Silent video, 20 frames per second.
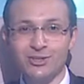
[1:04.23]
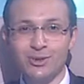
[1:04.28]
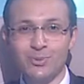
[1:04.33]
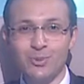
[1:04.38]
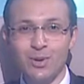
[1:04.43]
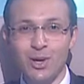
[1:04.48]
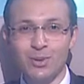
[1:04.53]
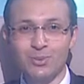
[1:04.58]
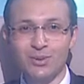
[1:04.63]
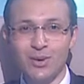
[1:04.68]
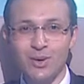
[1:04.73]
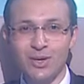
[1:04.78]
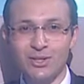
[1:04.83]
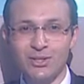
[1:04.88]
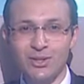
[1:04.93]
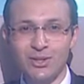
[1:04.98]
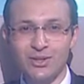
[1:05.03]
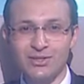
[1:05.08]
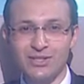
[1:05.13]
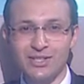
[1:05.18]
to Pope
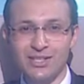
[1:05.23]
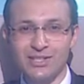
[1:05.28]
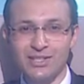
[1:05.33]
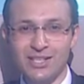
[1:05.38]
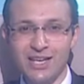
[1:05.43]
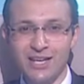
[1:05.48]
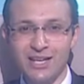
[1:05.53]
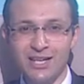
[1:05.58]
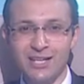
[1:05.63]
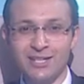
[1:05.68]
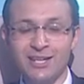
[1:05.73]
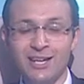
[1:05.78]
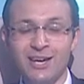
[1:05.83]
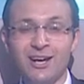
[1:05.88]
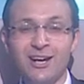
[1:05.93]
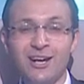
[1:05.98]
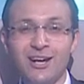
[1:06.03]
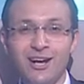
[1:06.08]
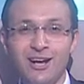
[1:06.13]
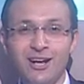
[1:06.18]
Tawadros II
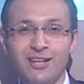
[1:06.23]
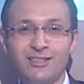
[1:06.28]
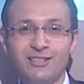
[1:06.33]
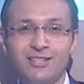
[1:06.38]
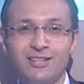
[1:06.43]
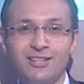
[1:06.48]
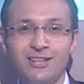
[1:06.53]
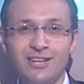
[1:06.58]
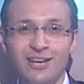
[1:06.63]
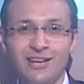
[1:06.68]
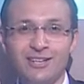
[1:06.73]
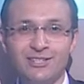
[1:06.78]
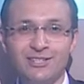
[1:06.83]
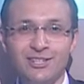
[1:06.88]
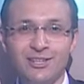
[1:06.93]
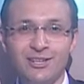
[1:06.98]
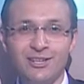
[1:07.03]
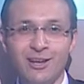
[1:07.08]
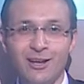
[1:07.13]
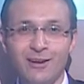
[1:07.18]
on the
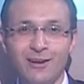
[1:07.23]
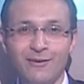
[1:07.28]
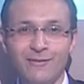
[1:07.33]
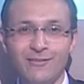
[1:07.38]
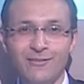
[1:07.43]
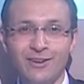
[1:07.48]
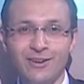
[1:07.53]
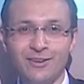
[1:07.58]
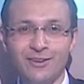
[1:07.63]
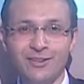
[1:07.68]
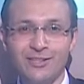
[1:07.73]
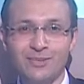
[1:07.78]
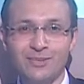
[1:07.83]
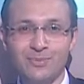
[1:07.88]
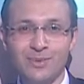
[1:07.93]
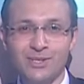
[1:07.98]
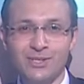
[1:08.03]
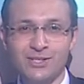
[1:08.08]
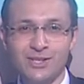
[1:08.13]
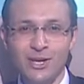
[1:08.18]
occasion of
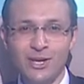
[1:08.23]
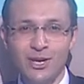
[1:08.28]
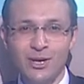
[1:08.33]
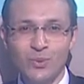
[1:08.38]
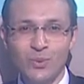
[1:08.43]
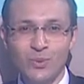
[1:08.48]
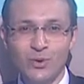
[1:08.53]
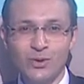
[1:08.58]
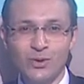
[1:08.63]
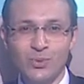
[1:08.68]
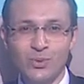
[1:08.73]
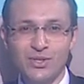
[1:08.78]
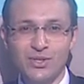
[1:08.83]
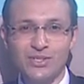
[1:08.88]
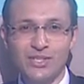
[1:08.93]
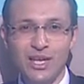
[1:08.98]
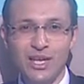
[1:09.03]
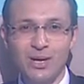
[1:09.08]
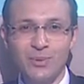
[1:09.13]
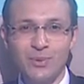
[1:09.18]
Christmas, which we
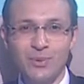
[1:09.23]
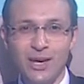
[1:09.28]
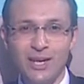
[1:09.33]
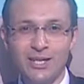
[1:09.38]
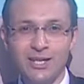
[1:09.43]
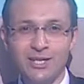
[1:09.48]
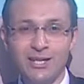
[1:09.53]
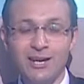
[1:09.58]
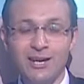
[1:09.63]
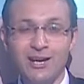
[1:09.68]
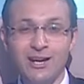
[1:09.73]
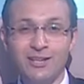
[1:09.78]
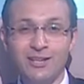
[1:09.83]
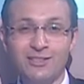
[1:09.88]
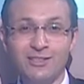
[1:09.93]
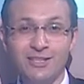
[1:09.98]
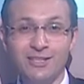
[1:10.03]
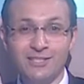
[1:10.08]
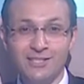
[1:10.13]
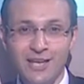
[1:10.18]
celebrate
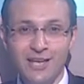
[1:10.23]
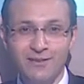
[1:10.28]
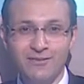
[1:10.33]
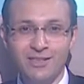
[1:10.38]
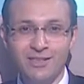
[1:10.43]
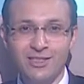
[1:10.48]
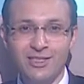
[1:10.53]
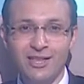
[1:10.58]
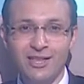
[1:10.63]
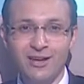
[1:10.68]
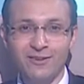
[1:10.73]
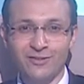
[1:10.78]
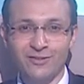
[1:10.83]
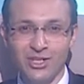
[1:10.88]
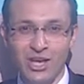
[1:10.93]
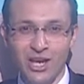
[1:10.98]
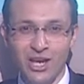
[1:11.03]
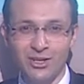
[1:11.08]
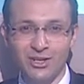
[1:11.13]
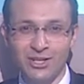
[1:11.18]
on the 7th of
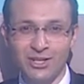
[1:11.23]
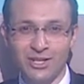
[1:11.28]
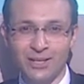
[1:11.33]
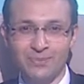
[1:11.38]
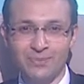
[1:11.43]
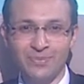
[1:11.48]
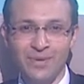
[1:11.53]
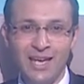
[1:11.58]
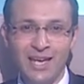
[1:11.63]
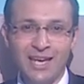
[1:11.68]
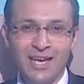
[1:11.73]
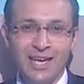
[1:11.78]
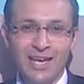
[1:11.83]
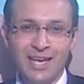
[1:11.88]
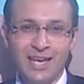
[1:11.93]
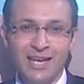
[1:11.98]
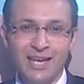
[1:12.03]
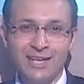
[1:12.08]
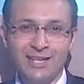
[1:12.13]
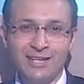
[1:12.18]
January.
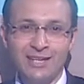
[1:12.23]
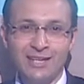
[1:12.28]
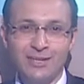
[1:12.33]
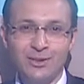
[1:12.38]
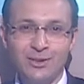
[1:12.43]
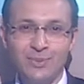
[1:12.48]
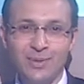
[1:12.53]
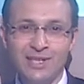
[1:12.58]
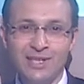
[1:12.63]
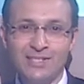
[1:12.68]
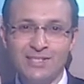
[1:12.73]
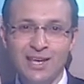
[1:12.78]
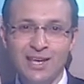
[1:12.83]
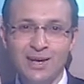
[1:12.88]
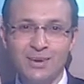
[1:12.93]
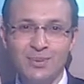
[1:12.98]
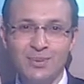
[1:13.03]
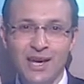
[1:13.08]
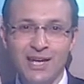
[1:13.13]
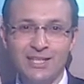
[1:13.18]
And to be
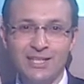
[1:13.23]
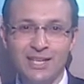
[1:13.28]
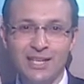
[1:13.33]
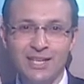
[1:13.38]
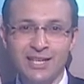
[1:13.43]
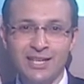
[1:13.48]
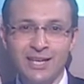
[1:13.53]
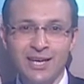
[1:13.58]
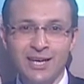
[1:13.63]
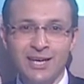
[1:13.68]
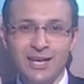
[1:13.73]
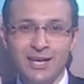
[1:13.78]
celebrating